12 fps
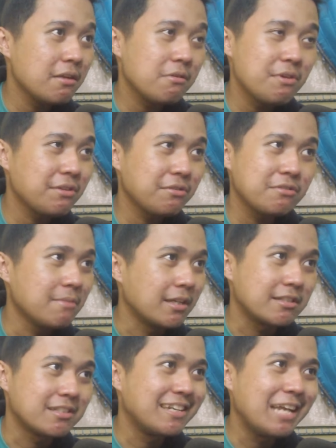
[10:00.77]
doing too
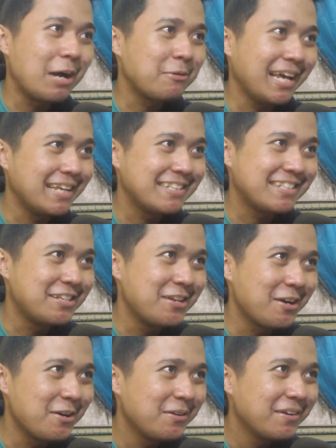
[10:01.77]
much nowadays, you
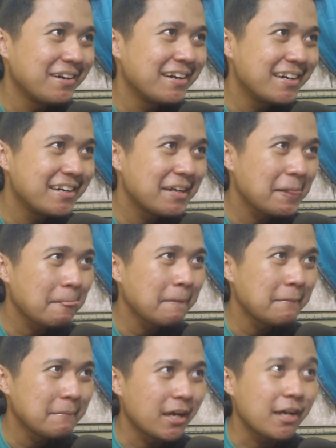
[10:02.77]
know?
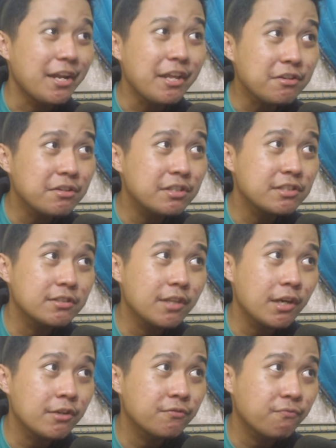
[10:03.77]
There's
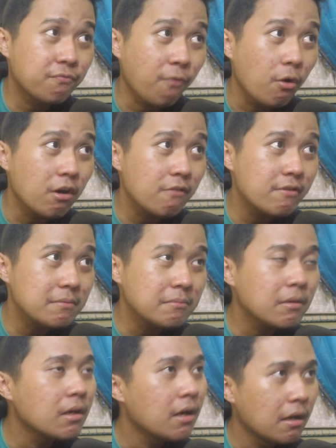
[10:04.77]
4 of them.
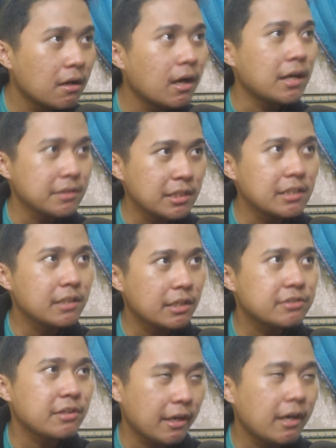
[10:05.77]
I think
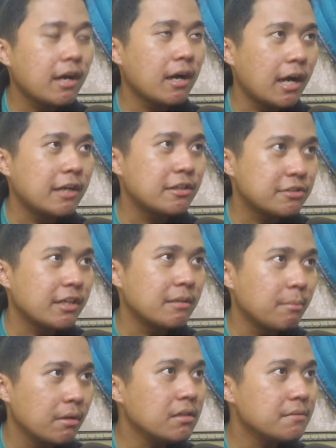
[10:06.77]
that's
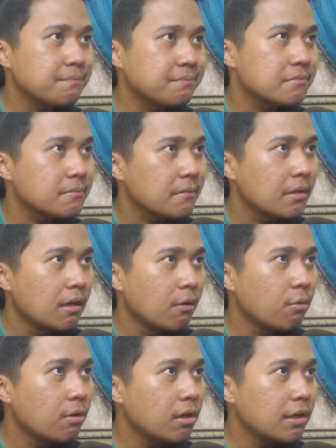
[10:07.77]
understandable.
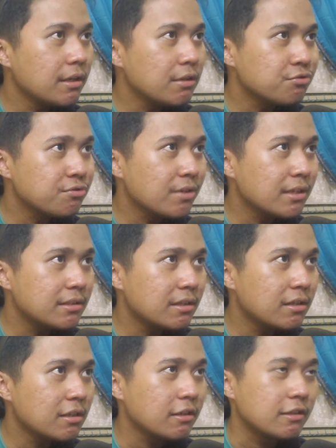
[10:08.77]
Well,
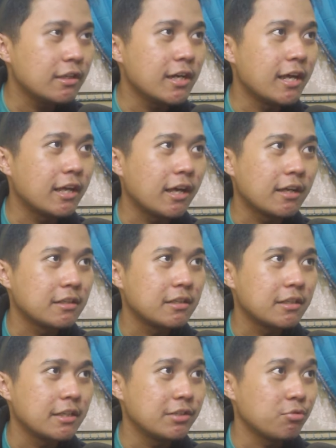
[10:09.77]
illustrator,
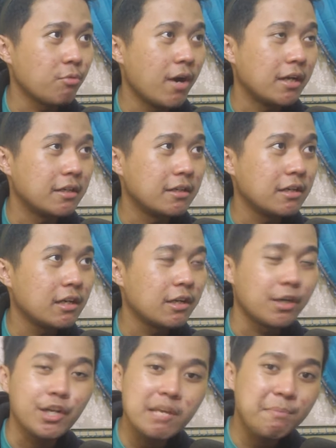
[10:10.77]
this one.
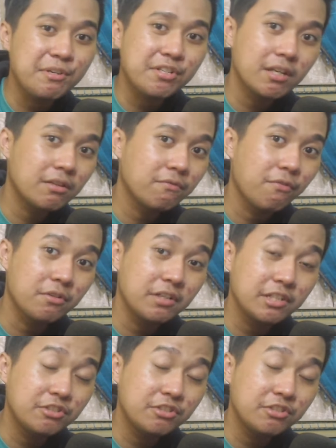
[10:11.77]
Really appreciate for the